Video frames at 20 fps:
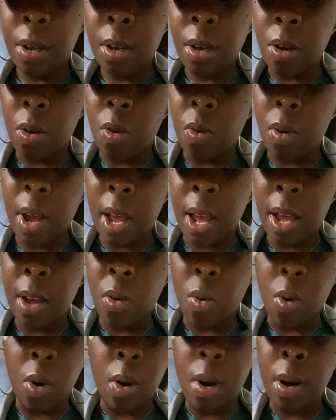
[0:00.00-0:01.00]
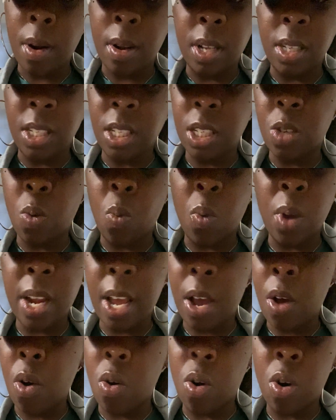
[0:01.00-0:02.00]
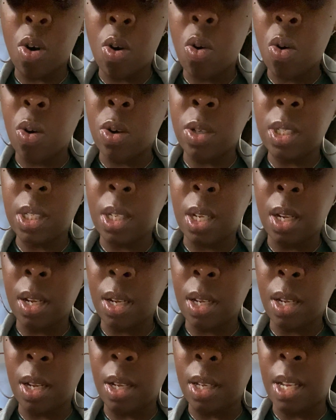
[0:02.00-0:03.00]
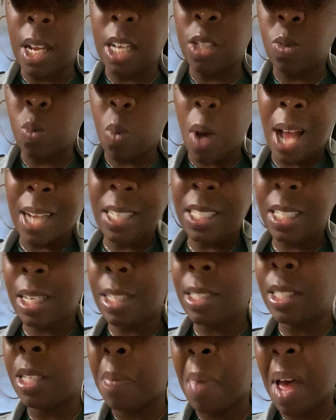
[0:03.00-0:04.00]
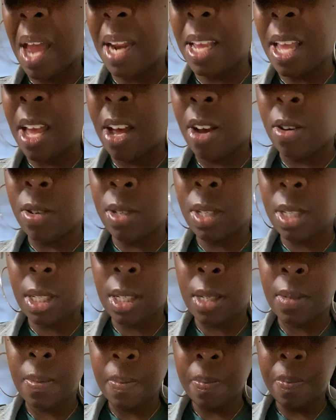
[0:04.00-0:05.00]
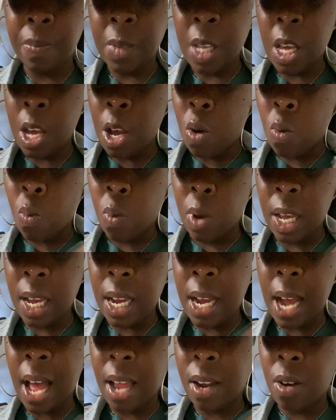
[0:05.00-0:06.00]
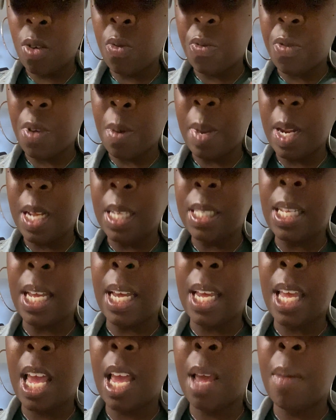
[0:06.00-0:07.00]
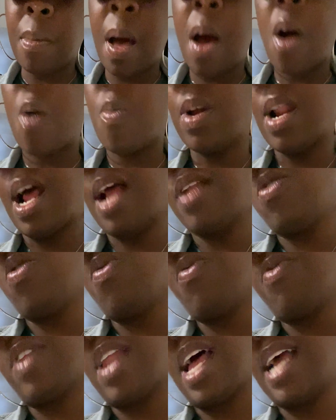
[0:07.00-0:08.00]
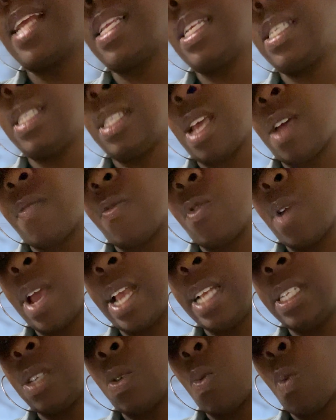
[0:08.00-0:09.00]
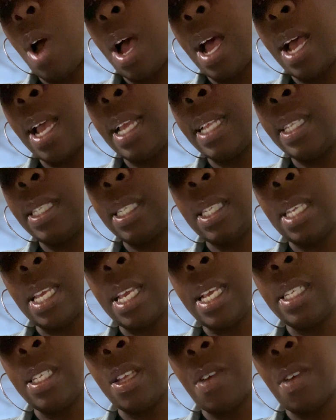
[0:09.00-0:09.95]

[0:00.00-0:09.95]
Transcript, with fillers: okay or this is a win at all cost that's watching somebody else we ain't got no feminines that came out, but I do feel like this Devil Ace of Wands is